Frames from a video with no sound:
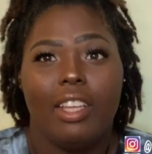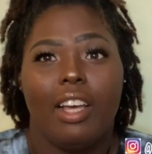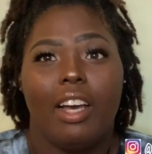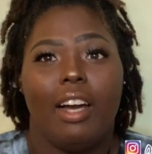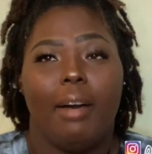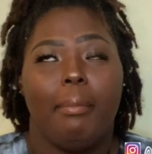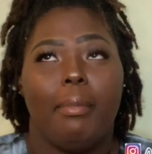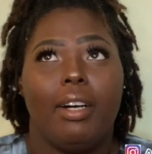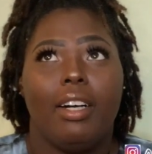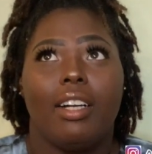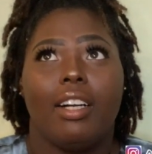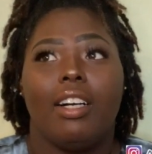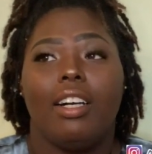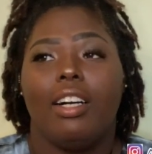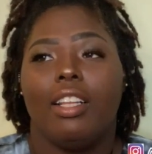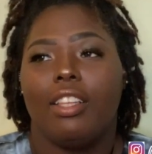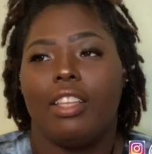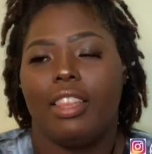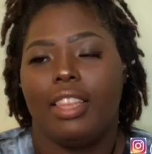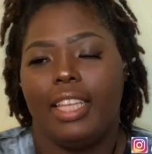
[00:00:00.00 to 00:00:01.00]
among
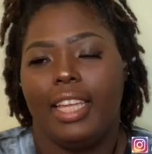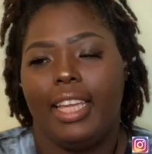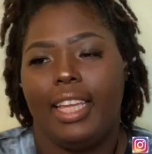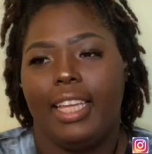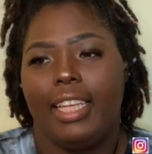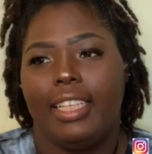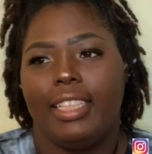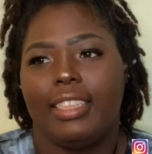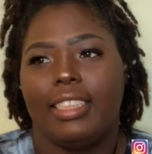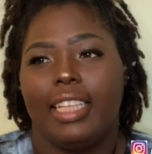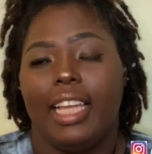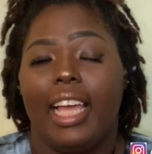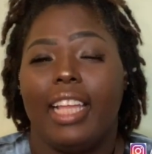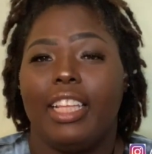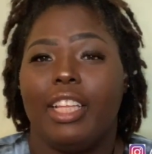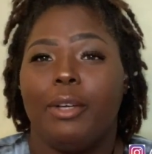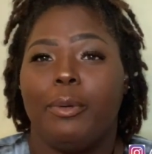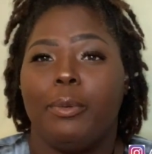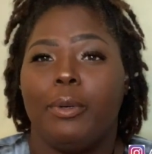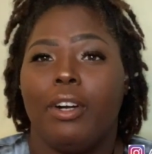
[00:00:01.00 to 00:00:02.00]
other things. And
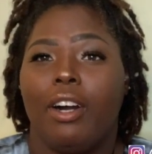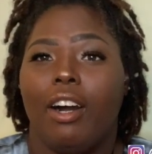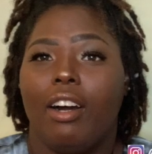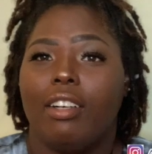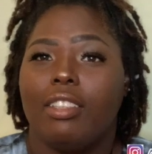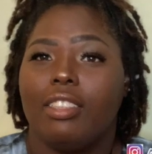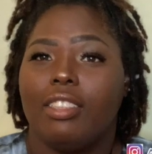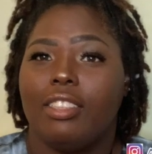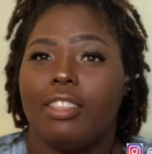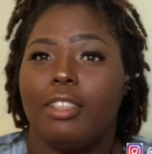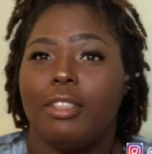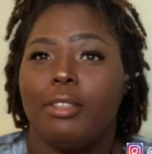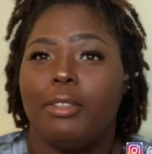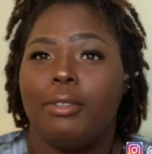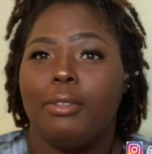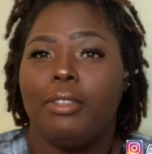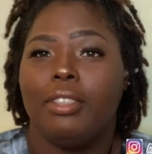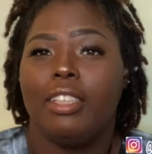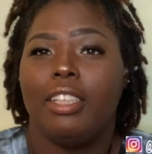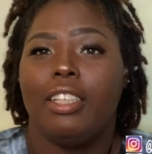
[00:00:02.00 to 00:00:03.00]
it will
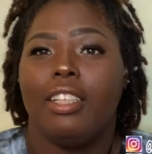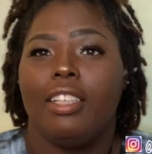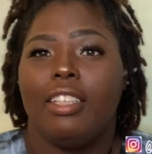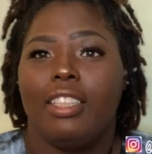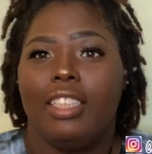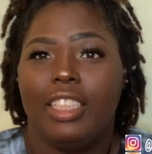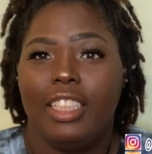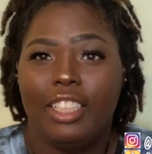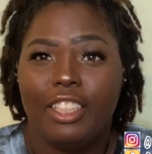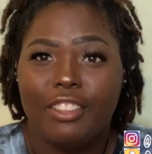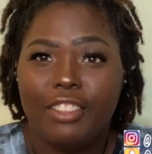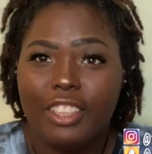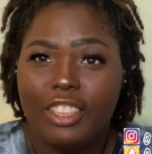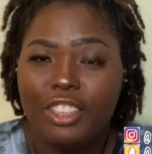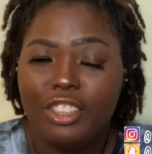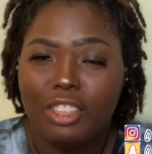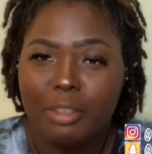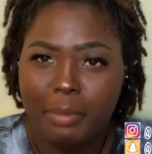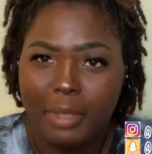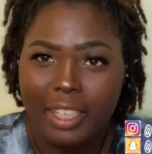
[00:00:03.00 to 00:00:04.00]
also decrease
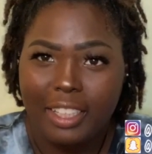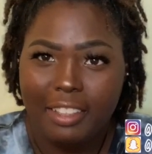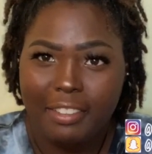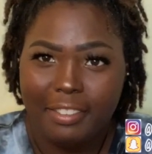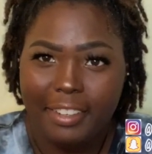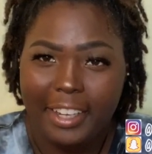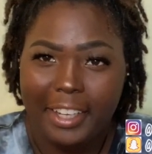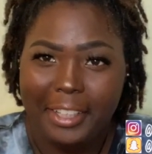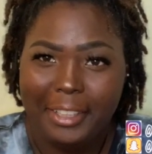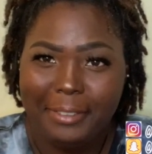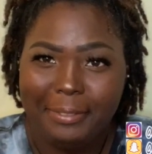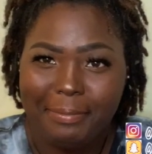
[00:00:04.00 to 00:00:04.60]
your belly fat.